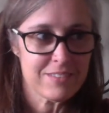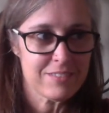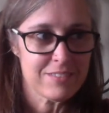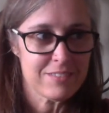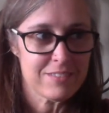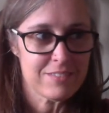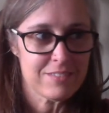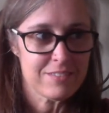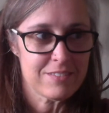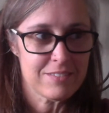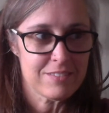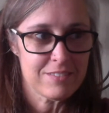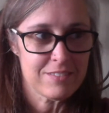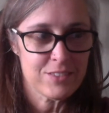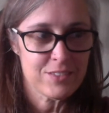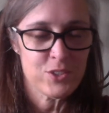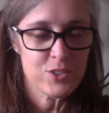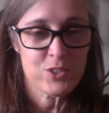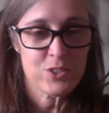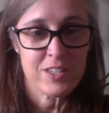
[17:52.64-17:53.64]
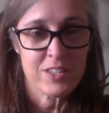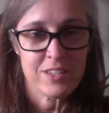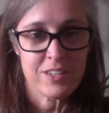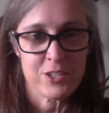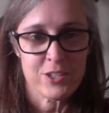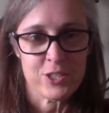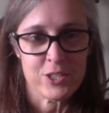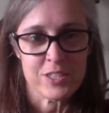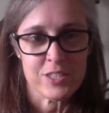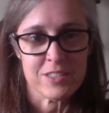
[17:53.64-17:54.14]
You can hear
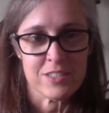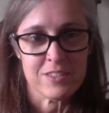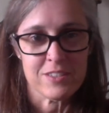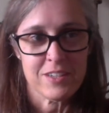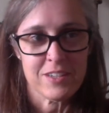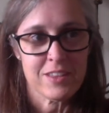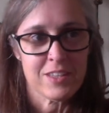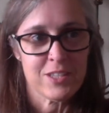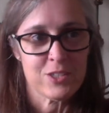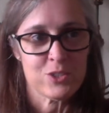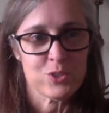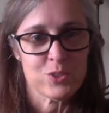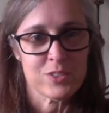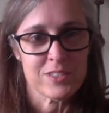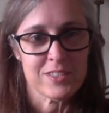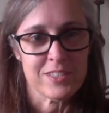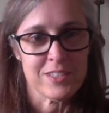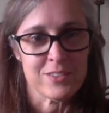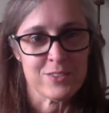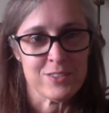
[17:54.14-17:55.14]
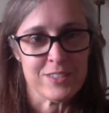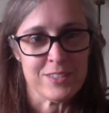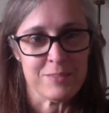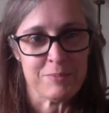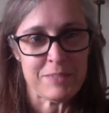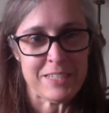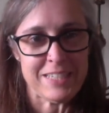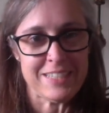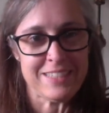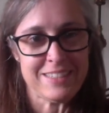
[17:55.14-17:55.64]
her. I think she'll settle in a
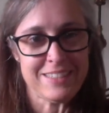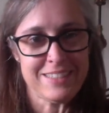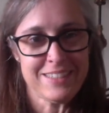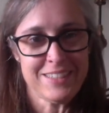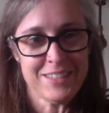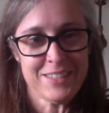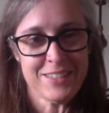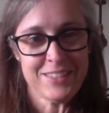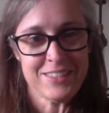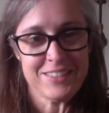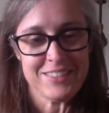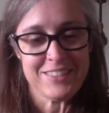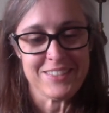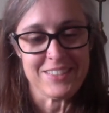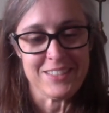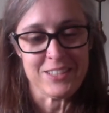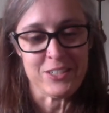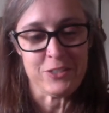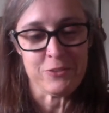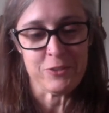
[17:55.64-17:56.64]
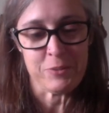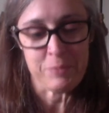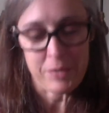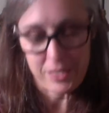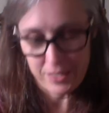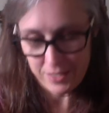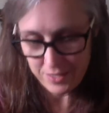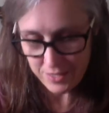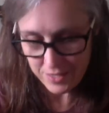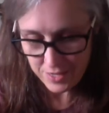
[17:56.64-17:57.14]
minute. She's in here with
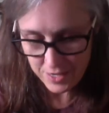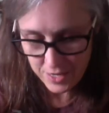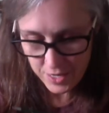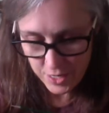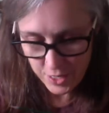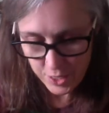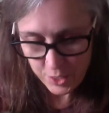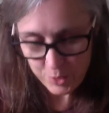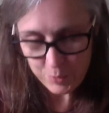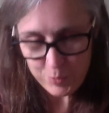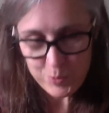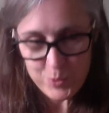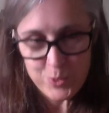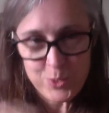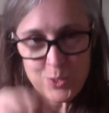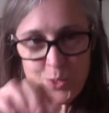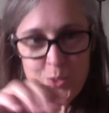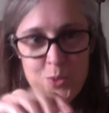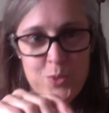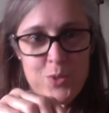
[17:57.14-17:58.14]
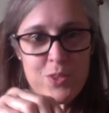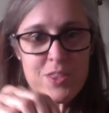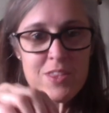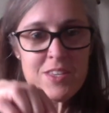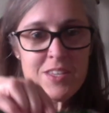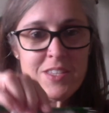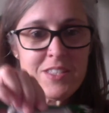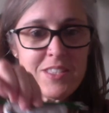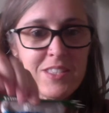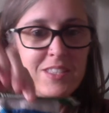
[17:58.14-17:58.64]
me. So
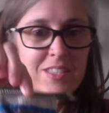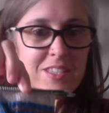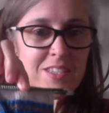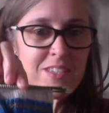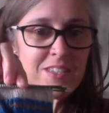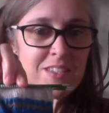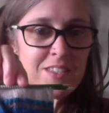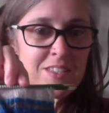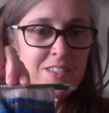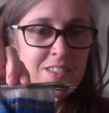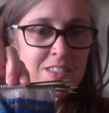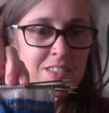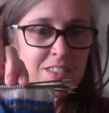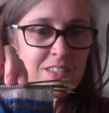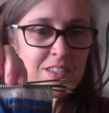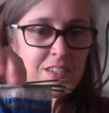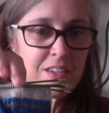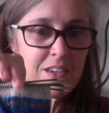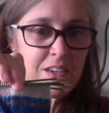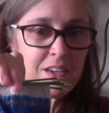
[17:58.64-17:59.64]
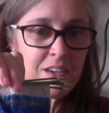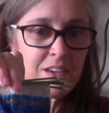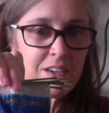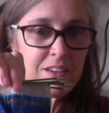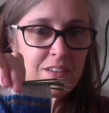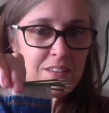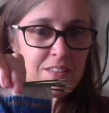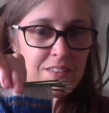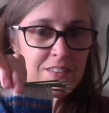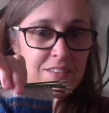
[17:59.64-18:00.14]
this is.
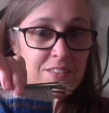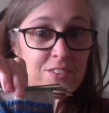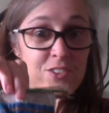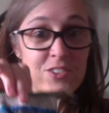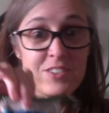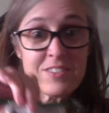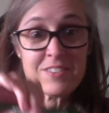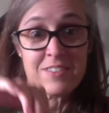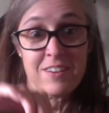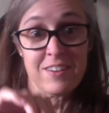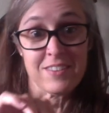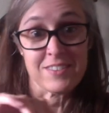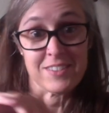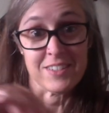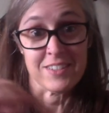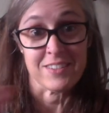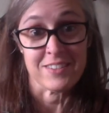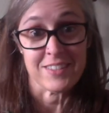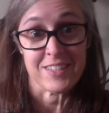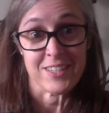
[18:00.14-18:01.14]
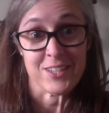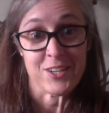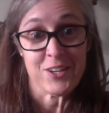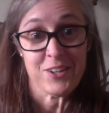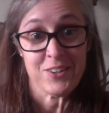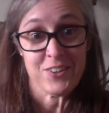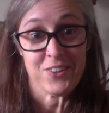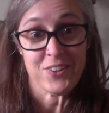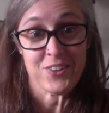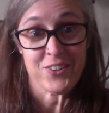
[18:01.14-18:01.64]
She's not settling.
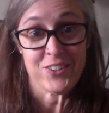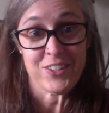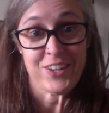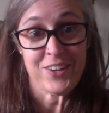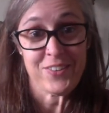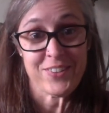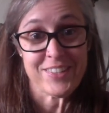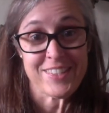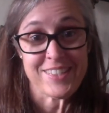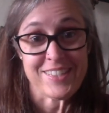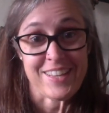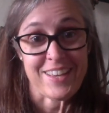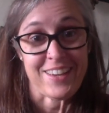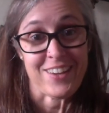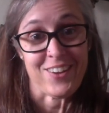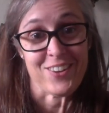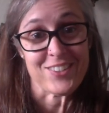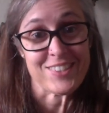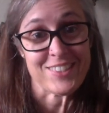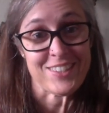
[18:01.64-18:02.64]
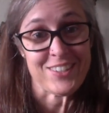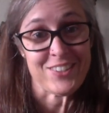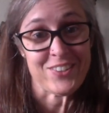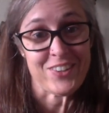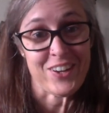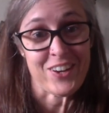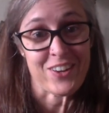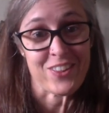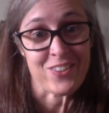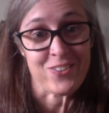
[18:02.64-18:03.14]
Hold on one second. I'll send her
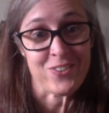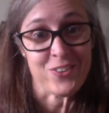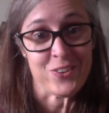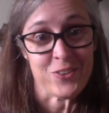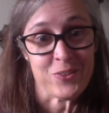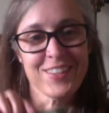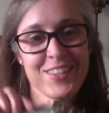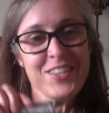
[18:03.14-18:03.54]
out of the room.